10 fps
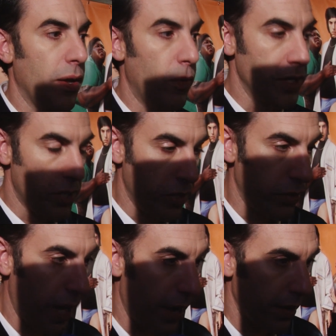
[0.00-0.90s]
There is a new
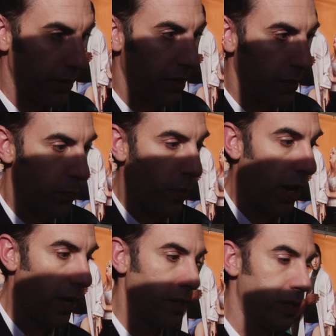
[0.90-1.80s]
character,
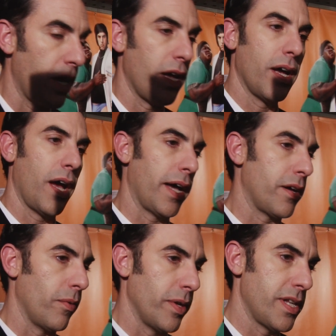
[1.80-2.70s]
but uh, I
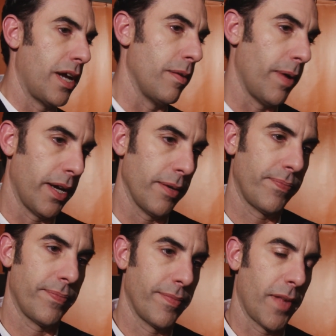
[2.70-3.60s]
can't really tell you about it.
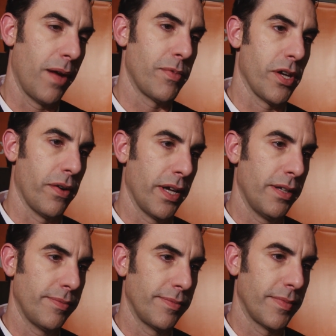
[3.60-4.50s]
Okay. I'm sorry.
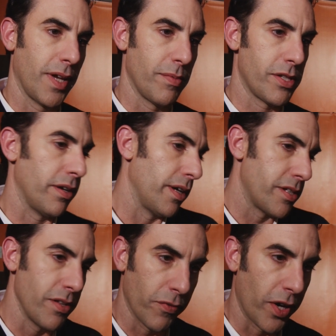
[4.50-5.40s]
I am sorry.
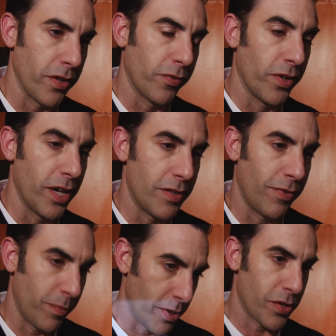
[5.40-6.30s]
It's not very good for an
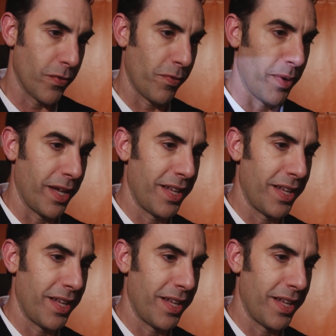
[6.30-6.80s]
interview, but it's good but, for me.